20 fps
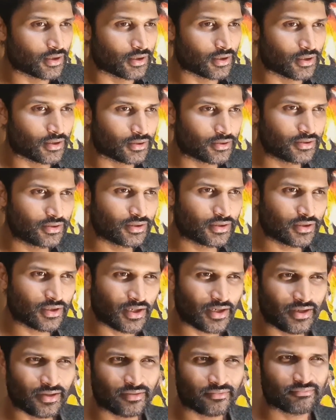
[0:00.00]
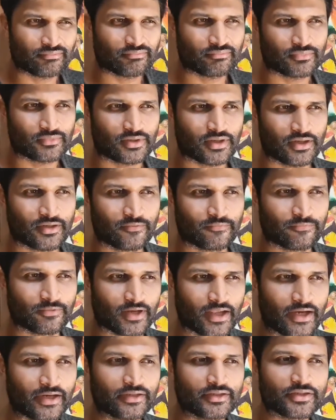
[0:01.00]
Here I kind of
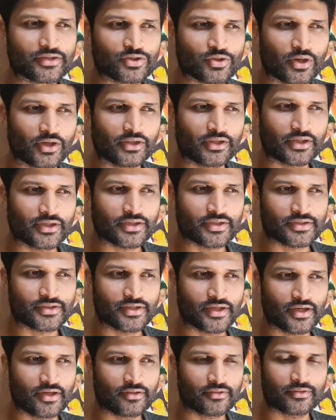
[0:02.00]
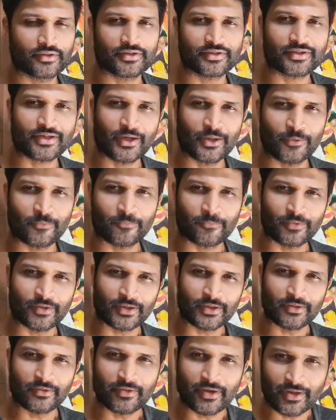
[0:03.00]
like the soil that is there. It's kind of
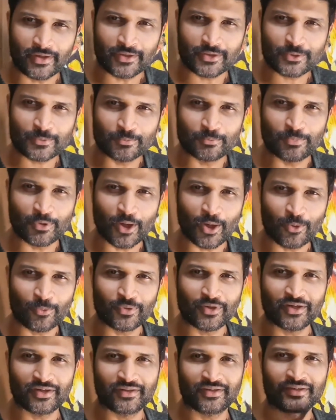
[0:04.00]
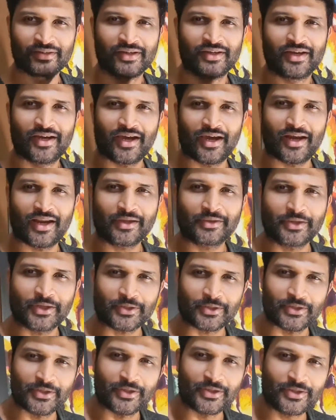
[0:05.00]
little reddish brown, and I like
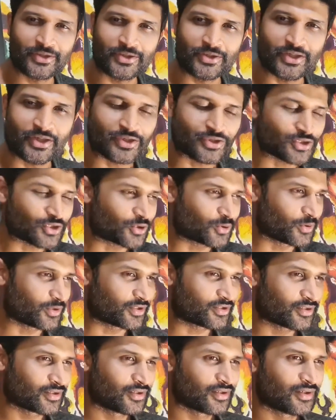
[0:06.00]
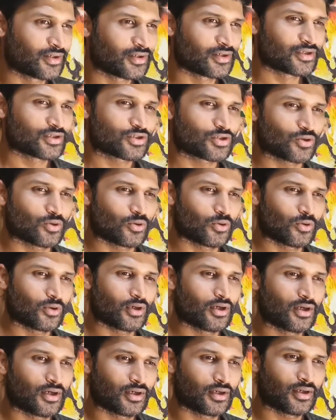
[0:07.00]
that earth texture to it.
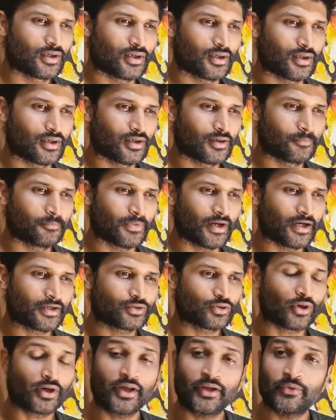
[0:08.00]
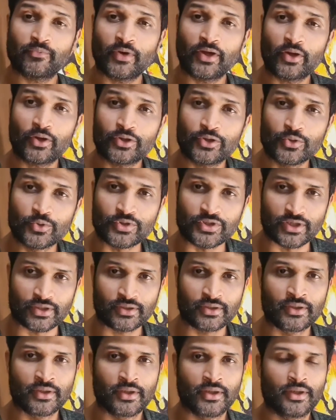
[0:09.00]
So I thought why not use it.
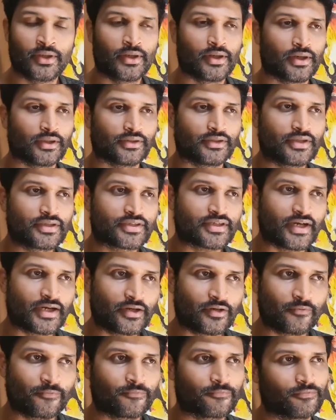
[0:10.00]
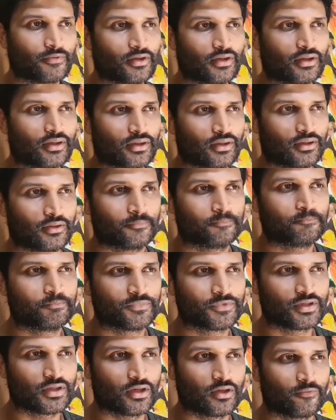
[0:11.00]
This kind of
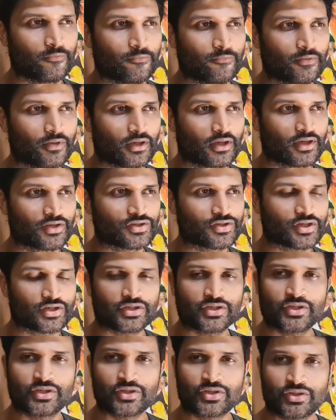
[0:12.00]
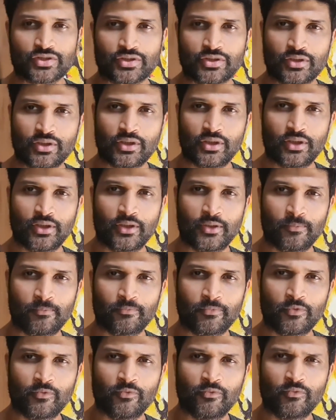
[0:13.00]
construction is
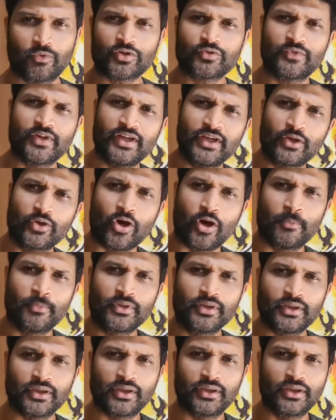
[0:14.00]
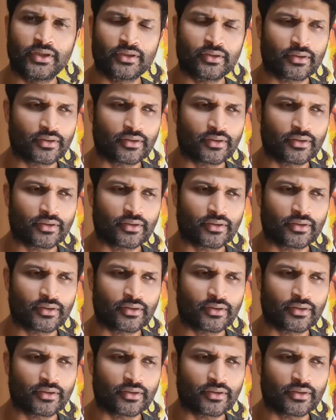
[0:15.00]
was very common earlier.